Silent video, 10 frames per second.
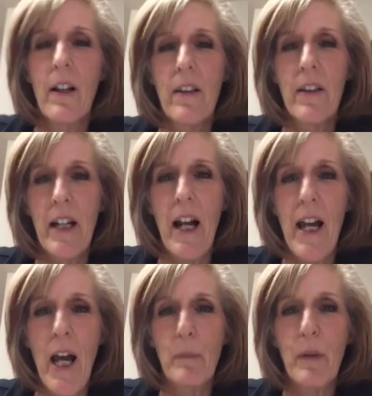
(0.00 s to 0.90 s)
than I
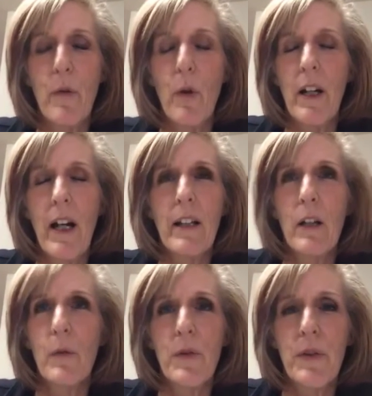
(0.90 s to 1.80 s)
had before, and I
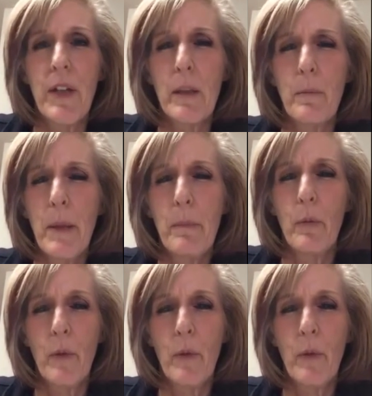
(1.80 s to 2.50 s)
don't think people